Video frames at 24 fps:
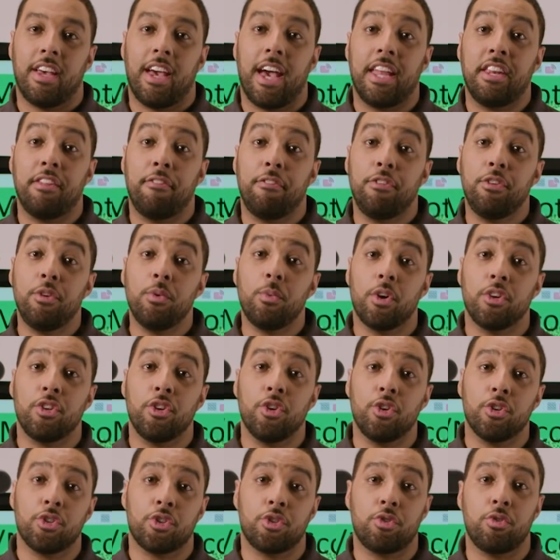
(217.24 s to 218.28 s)
And if you want
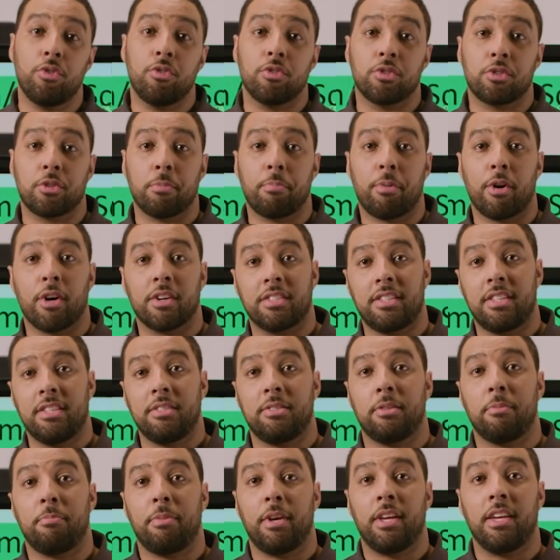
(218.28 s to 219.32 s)
your students to
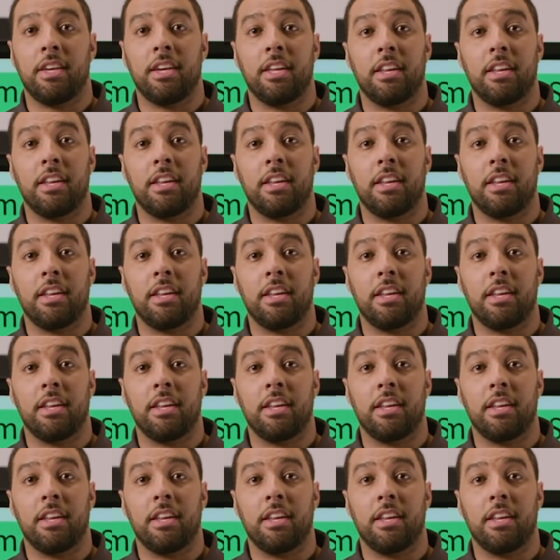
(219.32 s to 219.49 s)
participate